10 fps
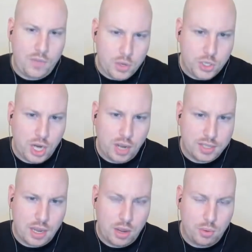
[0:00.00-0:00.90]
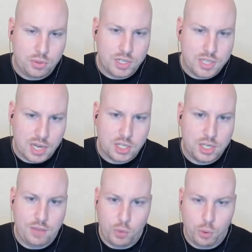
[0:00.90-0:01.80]
you checked out the Dash
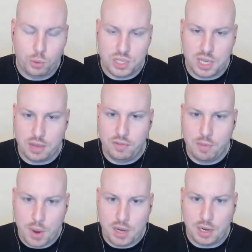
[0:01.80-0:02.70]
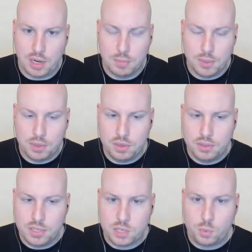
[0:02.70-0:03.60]
difficulty for mining? Because
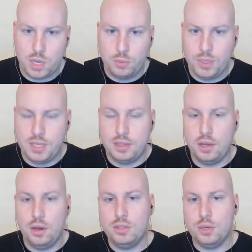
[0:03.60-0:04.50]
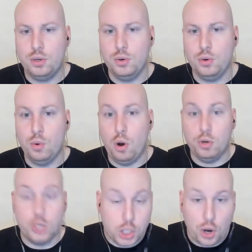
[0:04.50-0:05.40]
this week we did the article
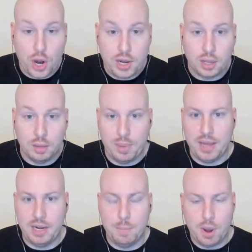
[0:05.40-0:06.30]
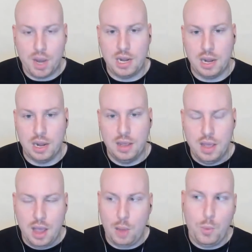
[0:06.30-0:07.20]
on China banning mining,
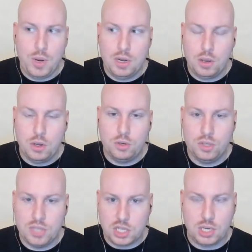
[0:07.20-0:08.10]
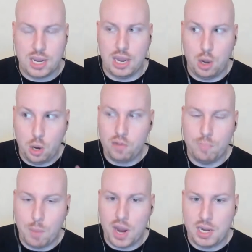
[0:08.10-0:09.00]
and we know traditionally a lot of
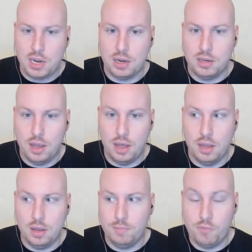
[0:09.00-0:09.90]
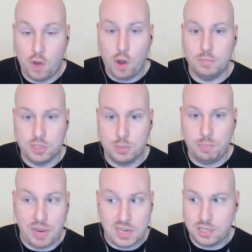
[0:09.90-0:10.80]
mining farms are
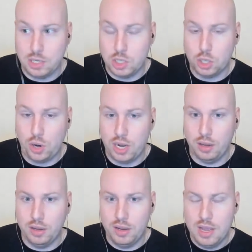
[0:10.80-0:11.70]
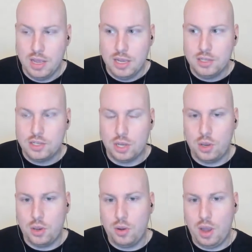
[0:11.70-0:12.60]
based in China.
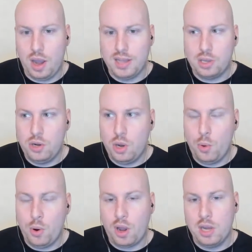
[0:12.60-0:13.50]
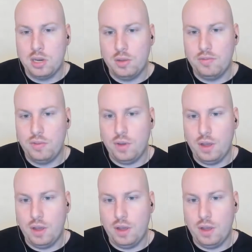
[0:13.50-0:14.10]
So I don't know what kind of